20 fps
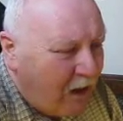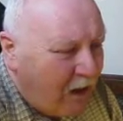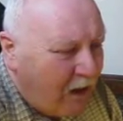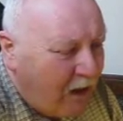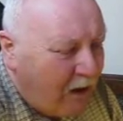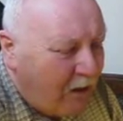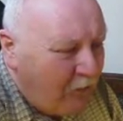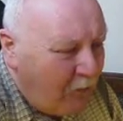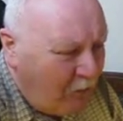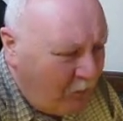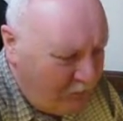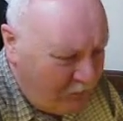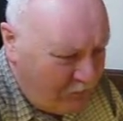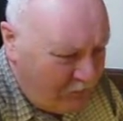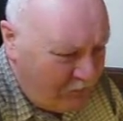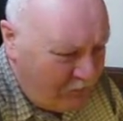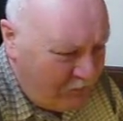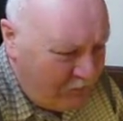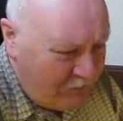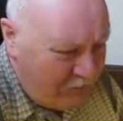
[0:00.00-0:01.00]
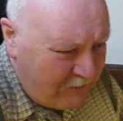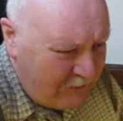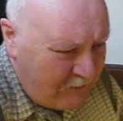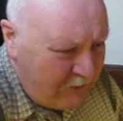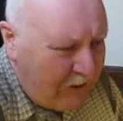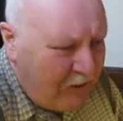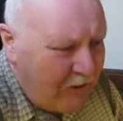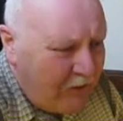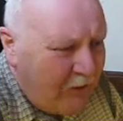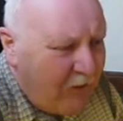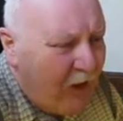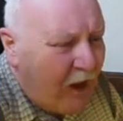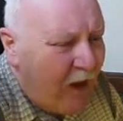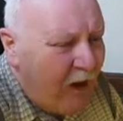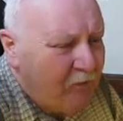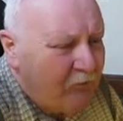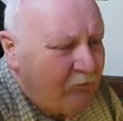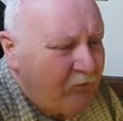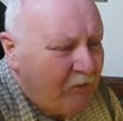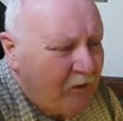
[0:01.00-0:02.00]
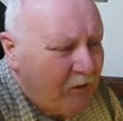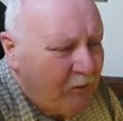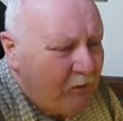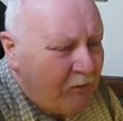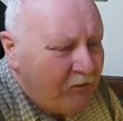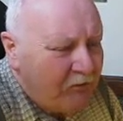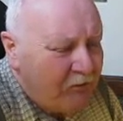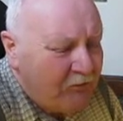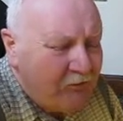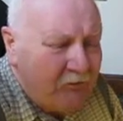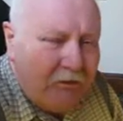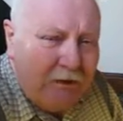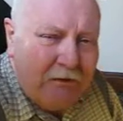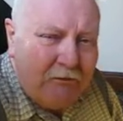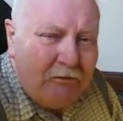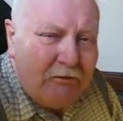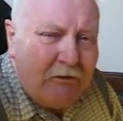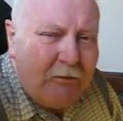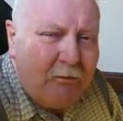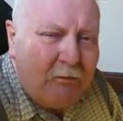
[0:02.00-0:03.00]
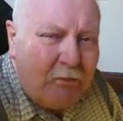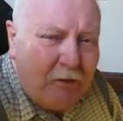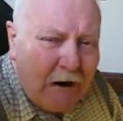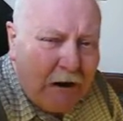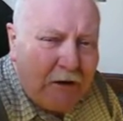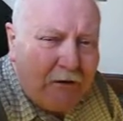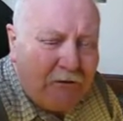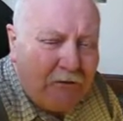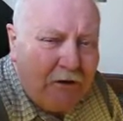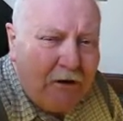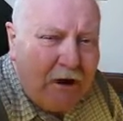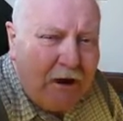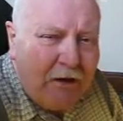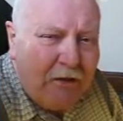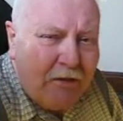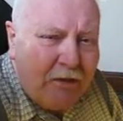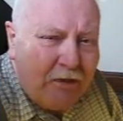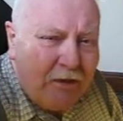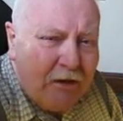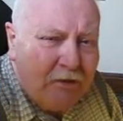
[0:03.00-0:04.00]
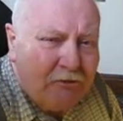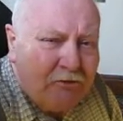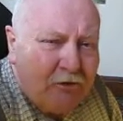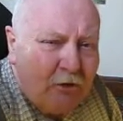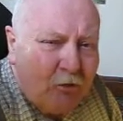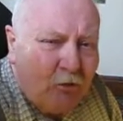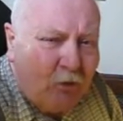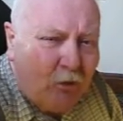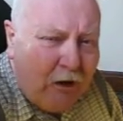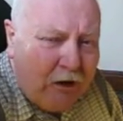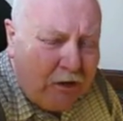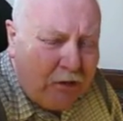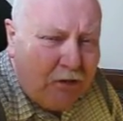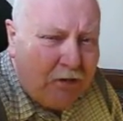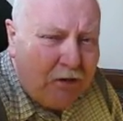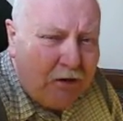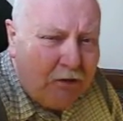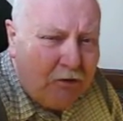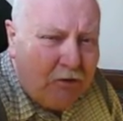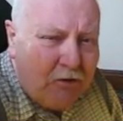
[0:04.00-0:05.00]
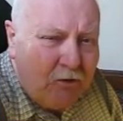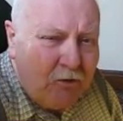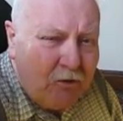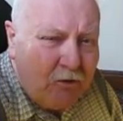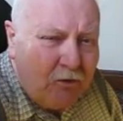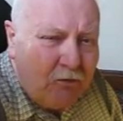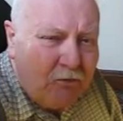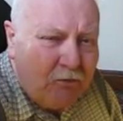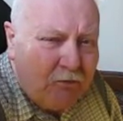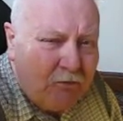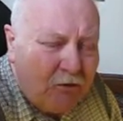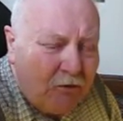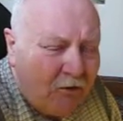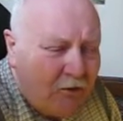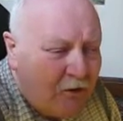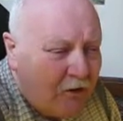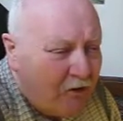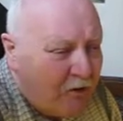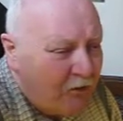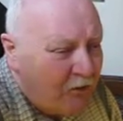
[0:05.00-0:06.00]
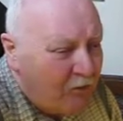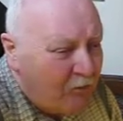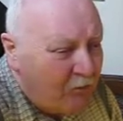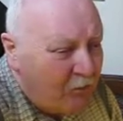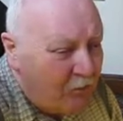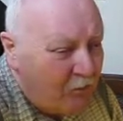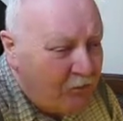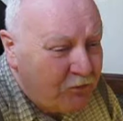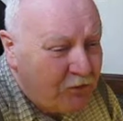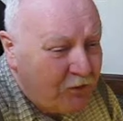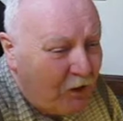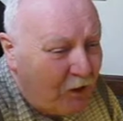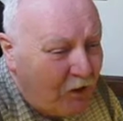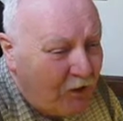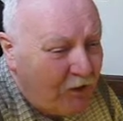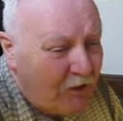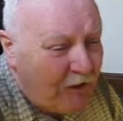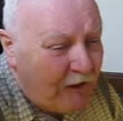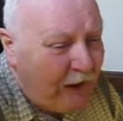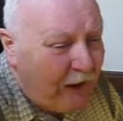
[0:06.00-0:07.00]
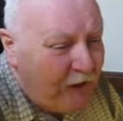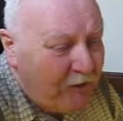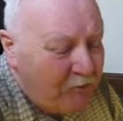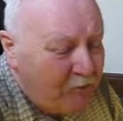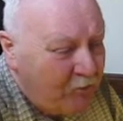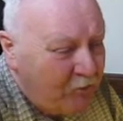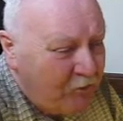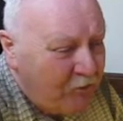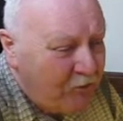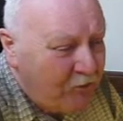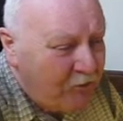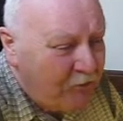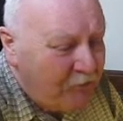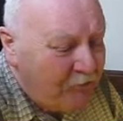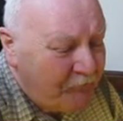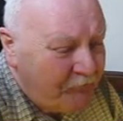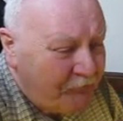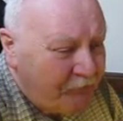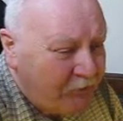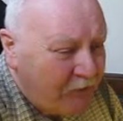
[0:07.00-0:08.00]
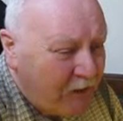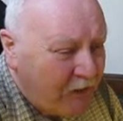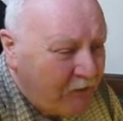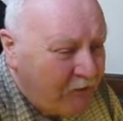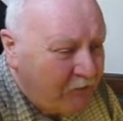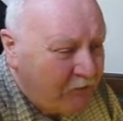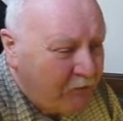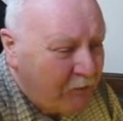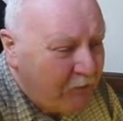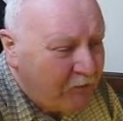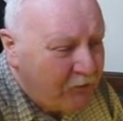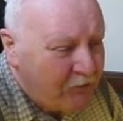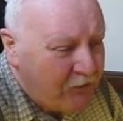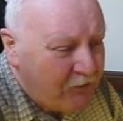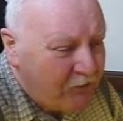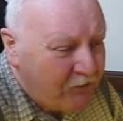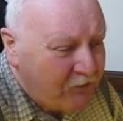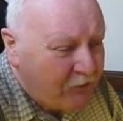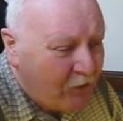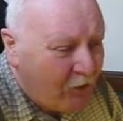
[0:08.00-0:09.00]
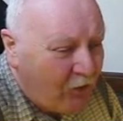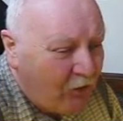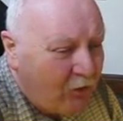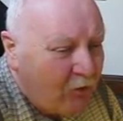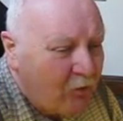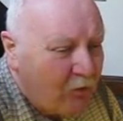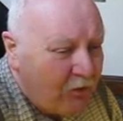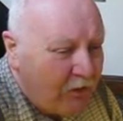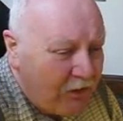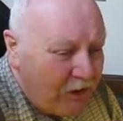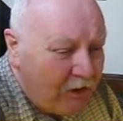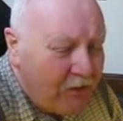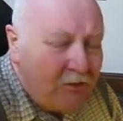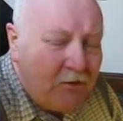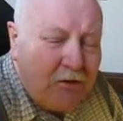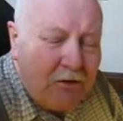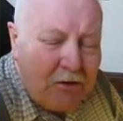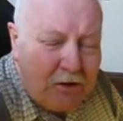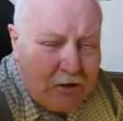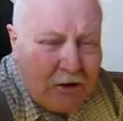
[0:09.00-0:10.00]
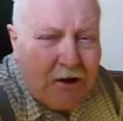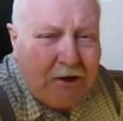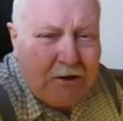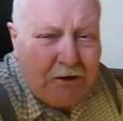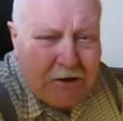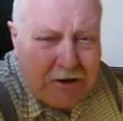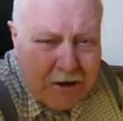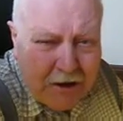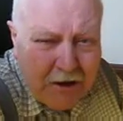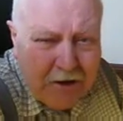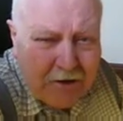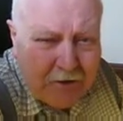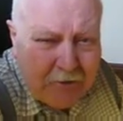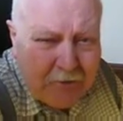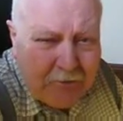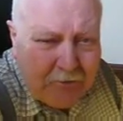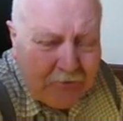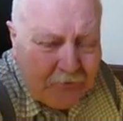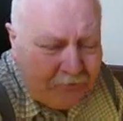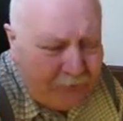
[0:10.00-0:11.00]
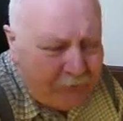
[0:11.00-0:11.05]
And I'm also stating here that I'm very much in favour of Brexit. I think that's the right thing to do for both Scotland and Britain, and especially Scotland within the United Kingdom.